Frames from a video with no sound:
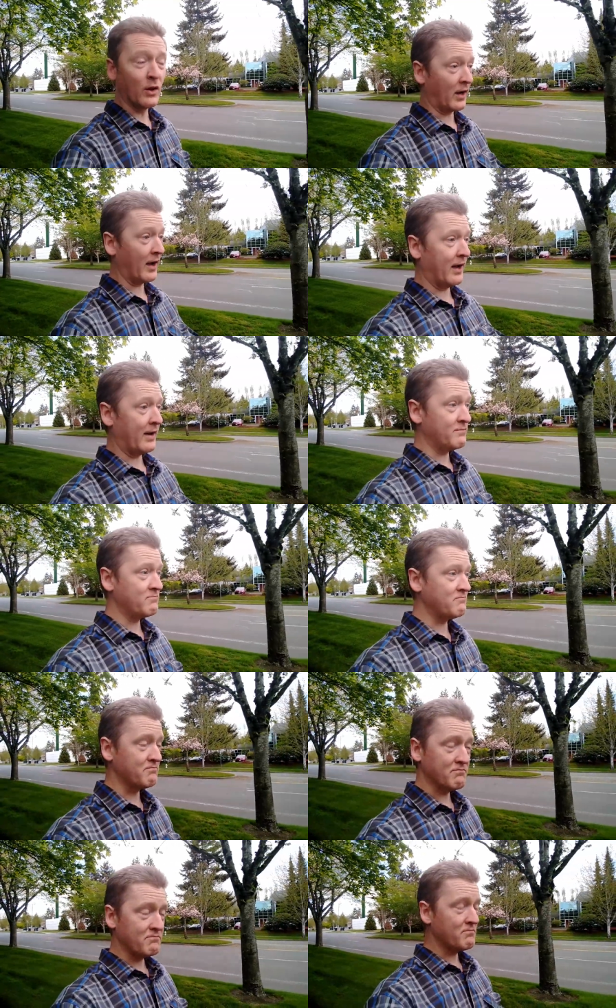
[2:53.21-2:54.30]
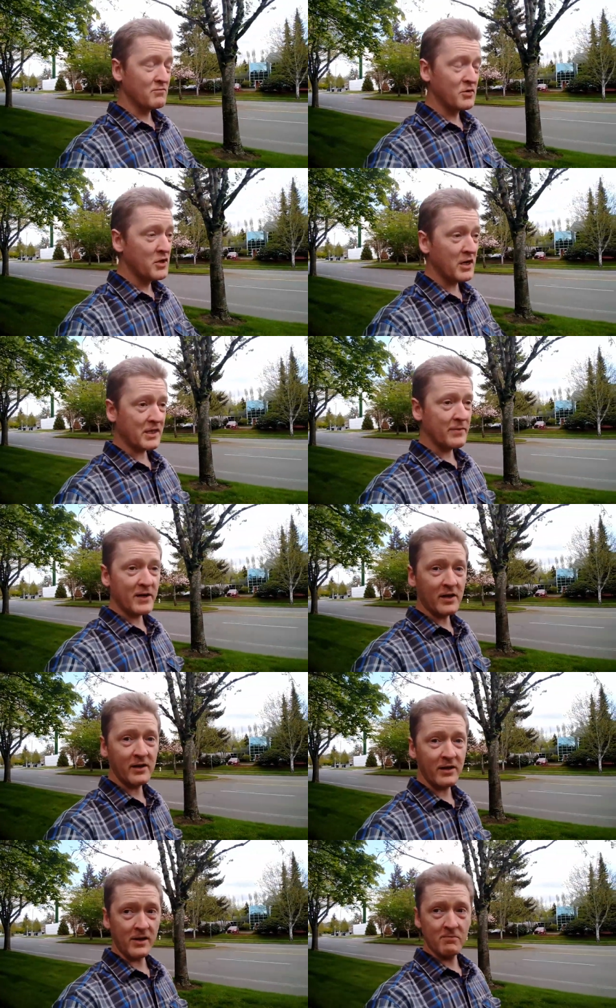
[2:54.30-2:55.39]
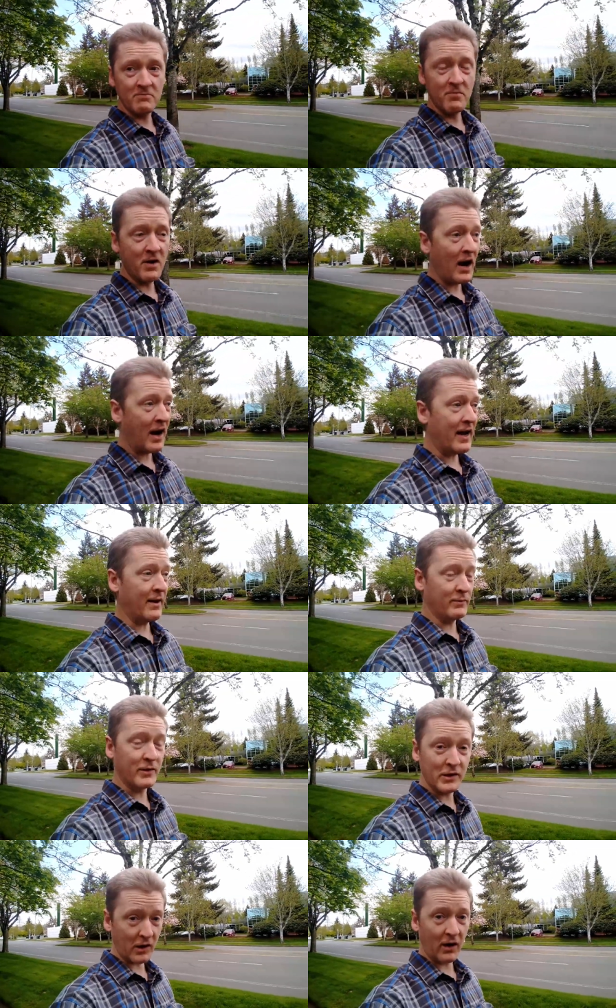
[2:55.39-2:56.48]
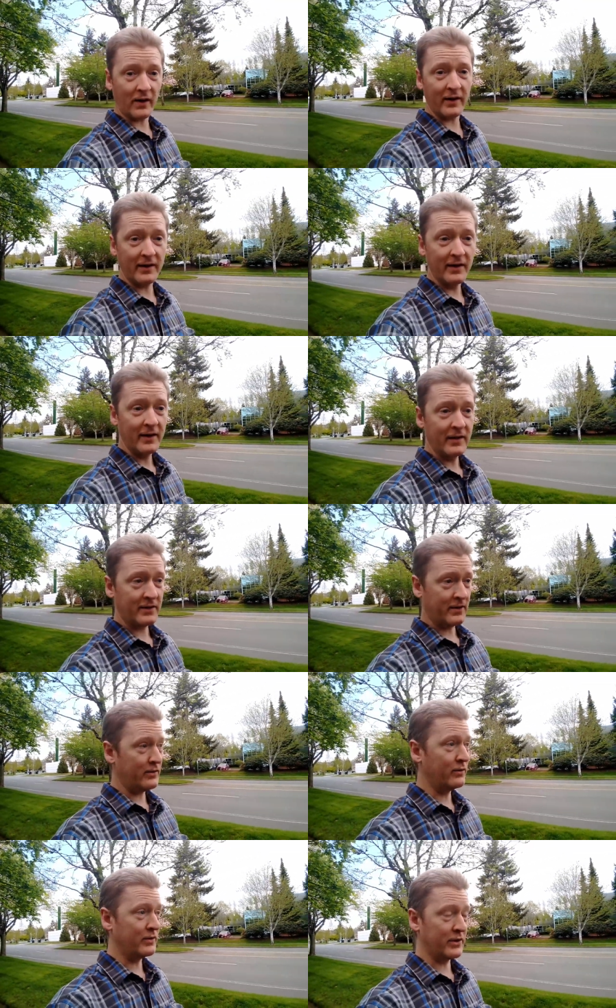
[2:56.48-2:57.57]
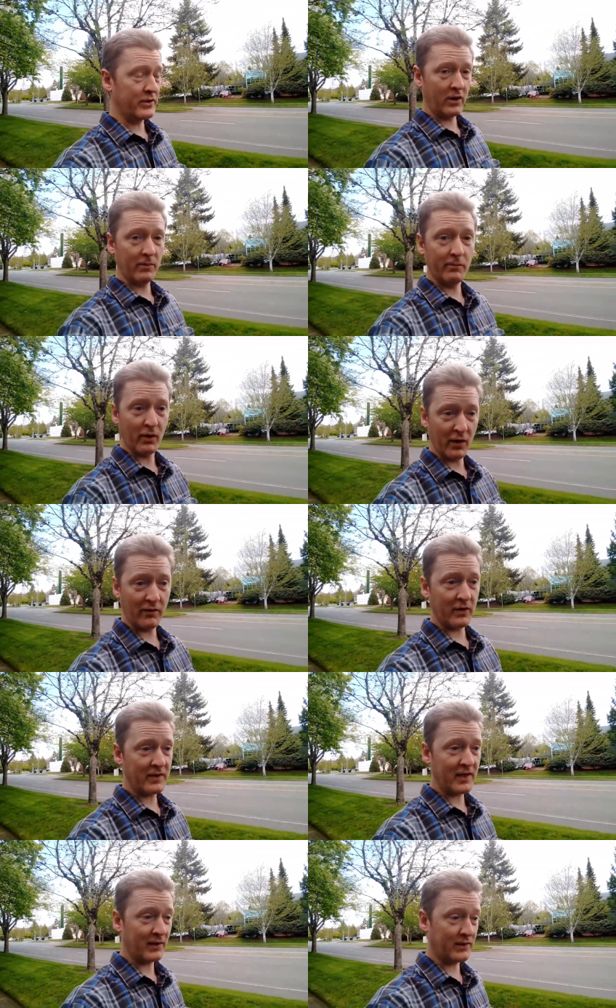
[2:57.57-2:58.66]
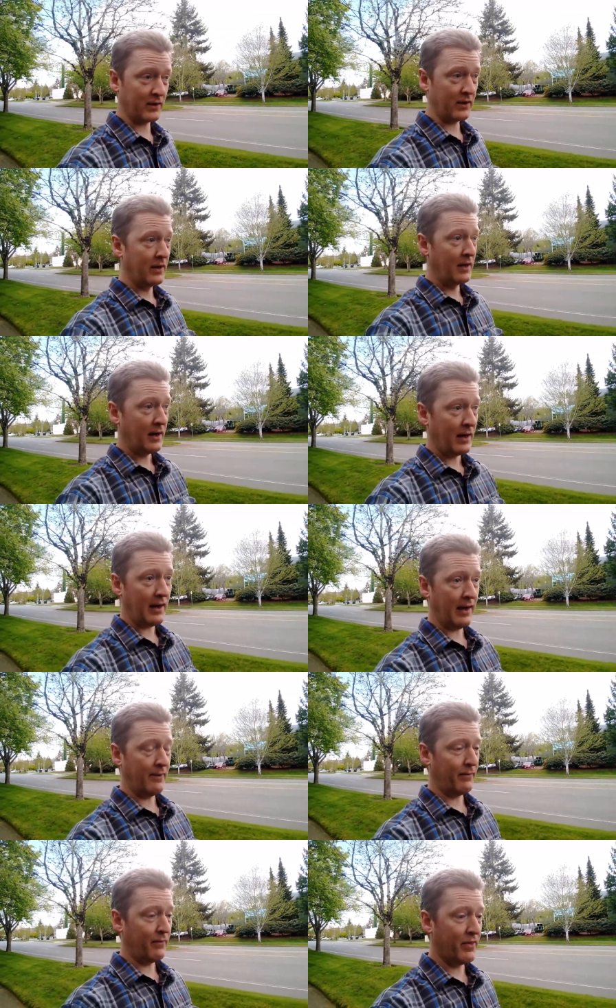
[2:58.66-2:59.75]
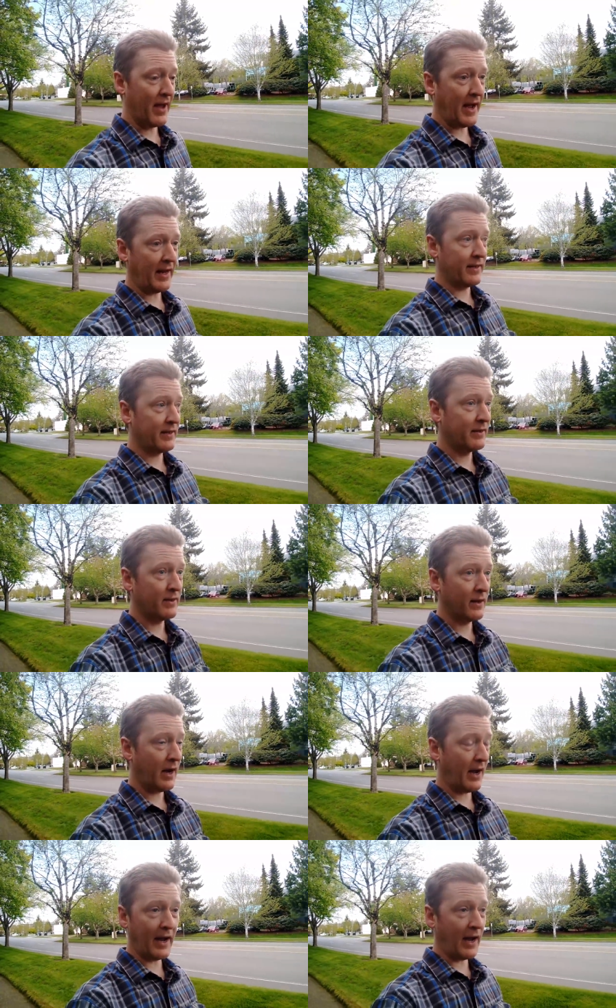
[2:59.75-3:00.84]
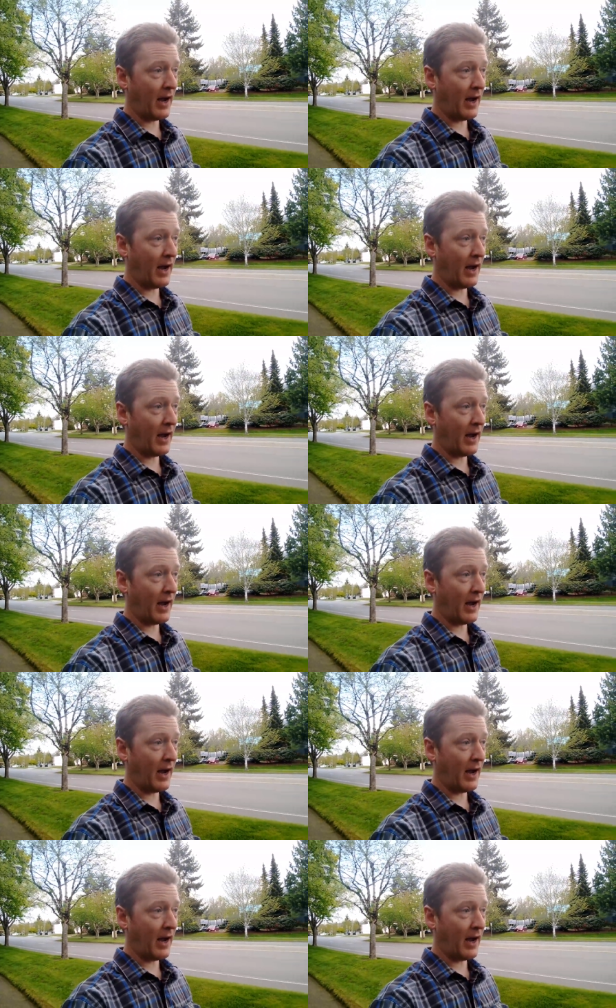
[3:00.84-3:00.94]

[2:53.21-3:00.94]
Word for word: Look, just to be clear, I am sorry to use the term pervert seltzer. Um, that I,